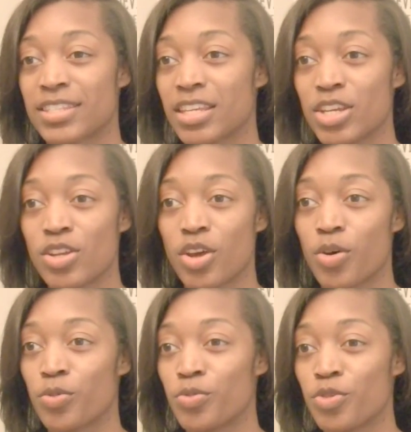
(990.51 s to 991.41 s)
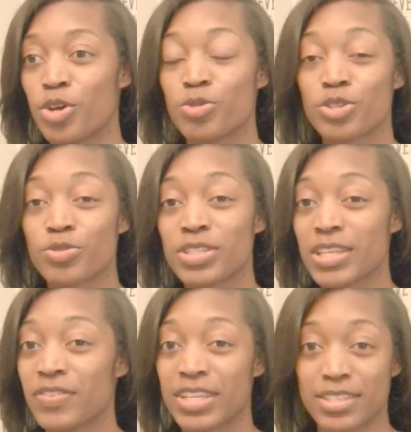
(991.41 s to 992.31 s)
you know, no
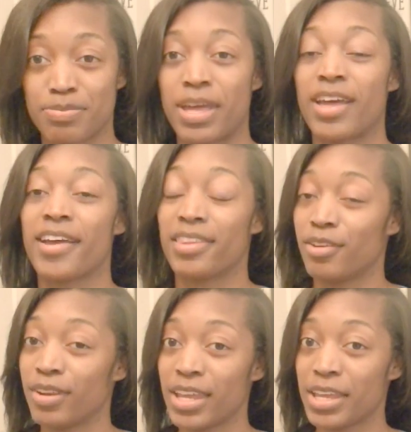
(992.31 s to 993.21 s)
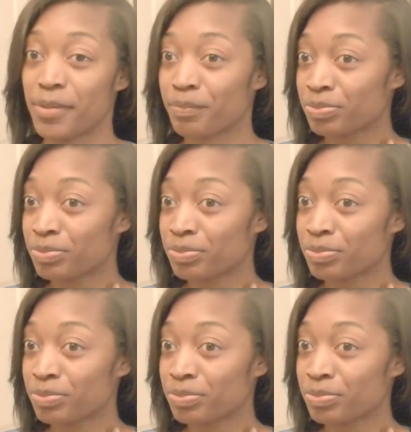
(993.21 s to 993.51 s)
certificates behind their name.